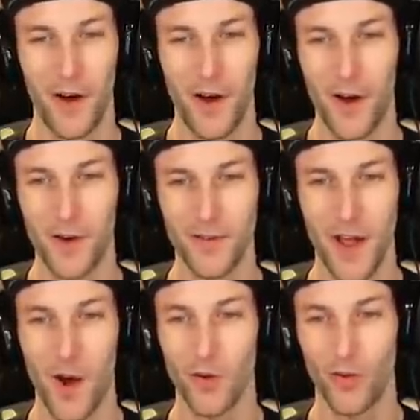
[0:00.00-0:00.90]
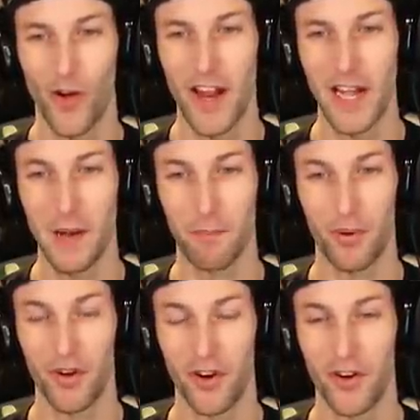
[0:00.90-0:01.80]
Oh, no, Granny,
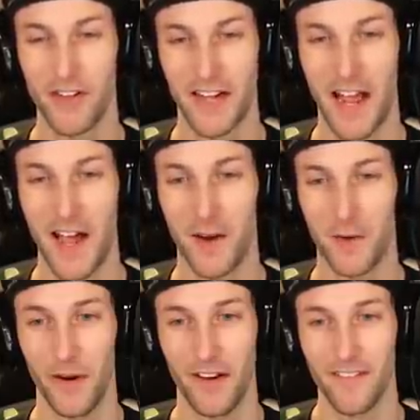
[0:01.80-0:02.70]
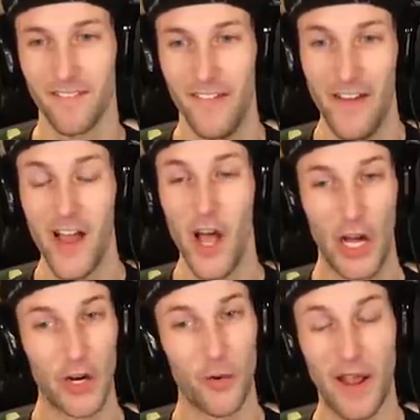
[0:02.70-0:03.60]
put her down.
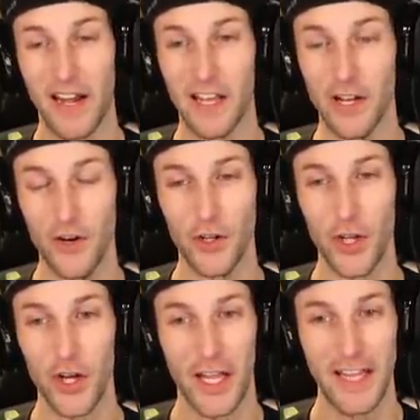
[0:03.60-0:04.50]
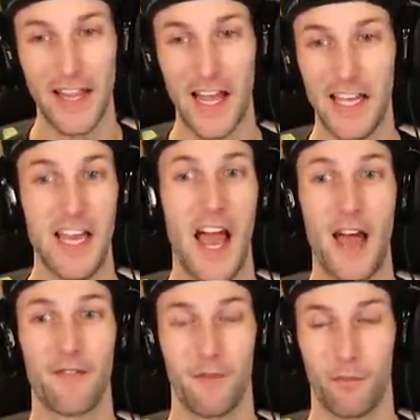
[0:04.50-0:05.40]
Granny, you're looking like you
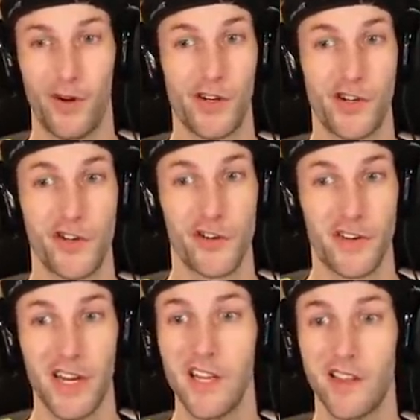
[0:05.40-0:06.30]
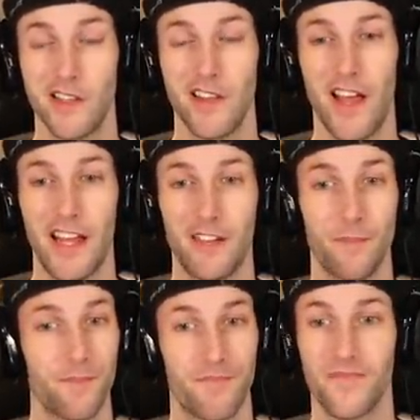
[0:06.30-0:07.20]
haven't brushed your teeth in, like,
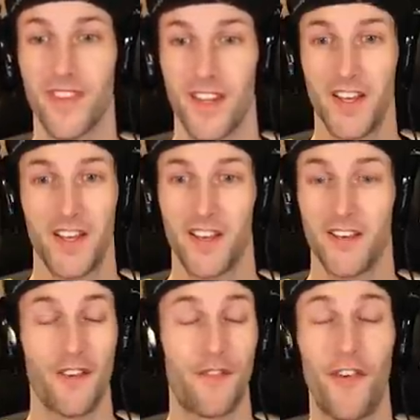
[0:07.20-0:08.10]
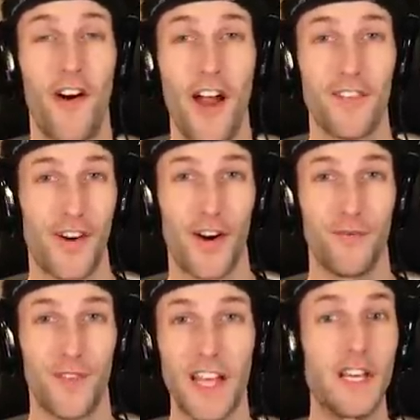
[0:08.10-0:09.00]
forever.
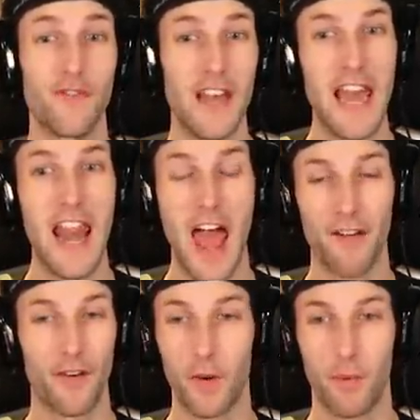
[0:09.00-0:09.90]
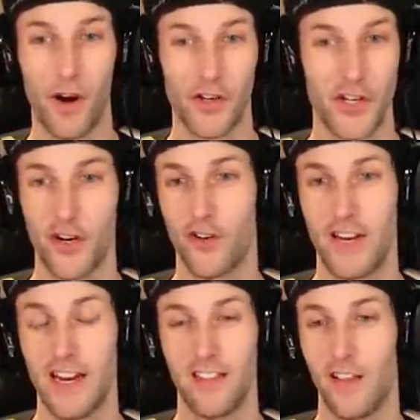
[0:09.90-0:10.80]
Like, you've never brushed your
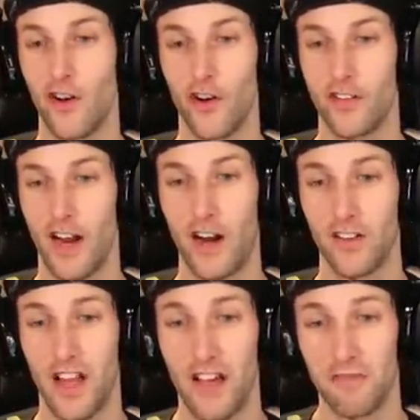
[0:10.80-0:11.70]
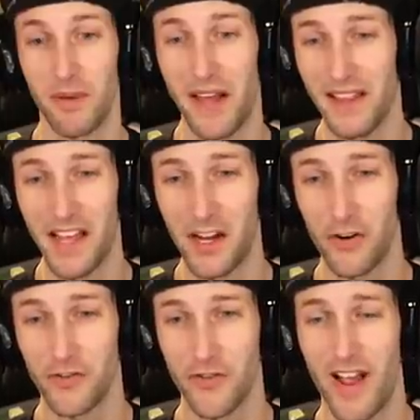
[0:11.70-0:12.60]
teeth in your entire life. But I like
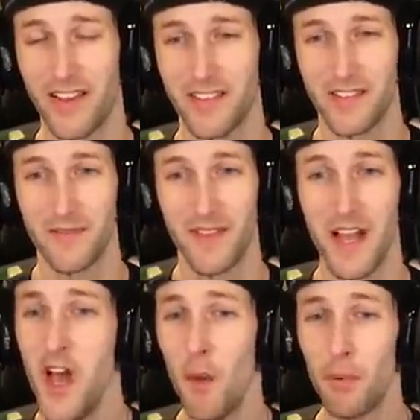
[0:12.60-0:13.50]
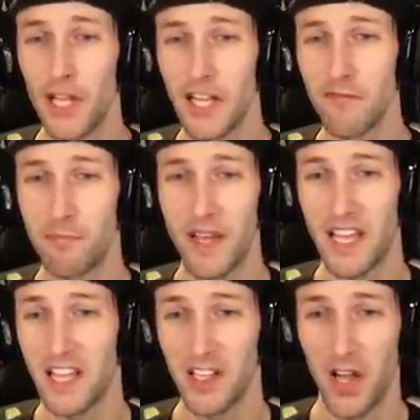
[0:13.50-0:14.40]
your dress. But leave
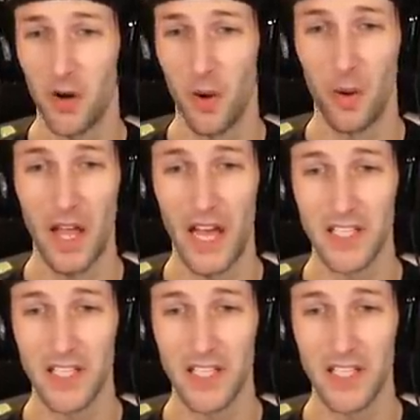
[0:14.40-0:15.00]
Piggy alone, okay?